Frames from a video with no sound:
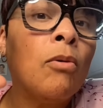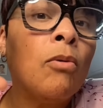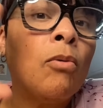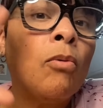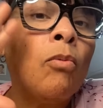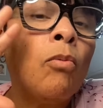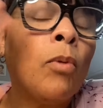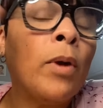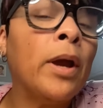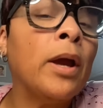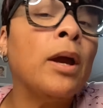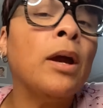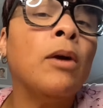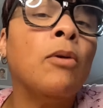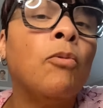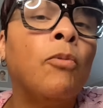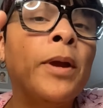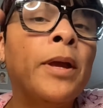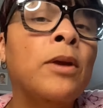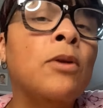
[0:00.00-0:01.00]
we
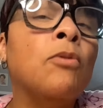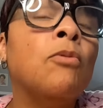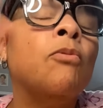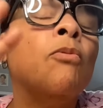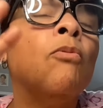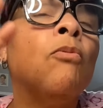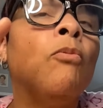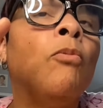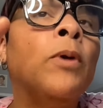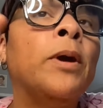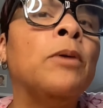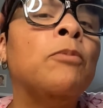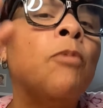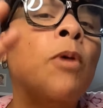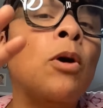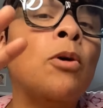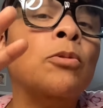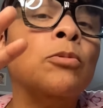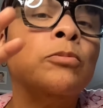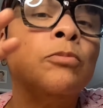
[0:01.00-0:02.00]
we we
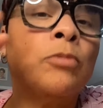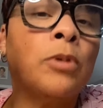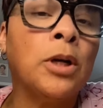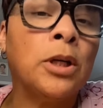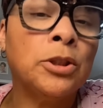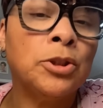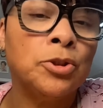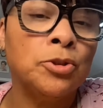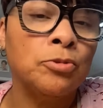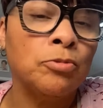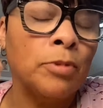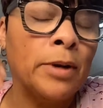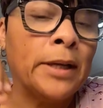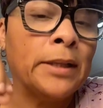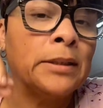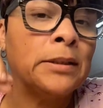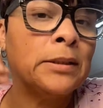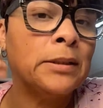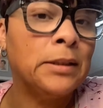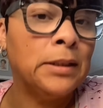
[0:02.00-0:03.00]
won't
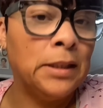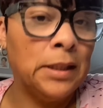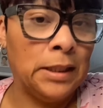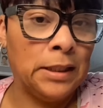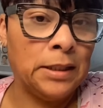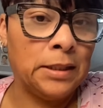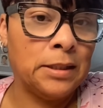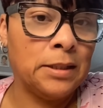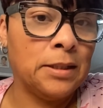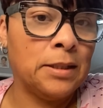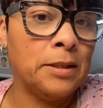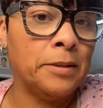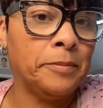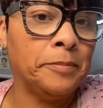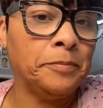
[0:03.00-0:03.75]
address this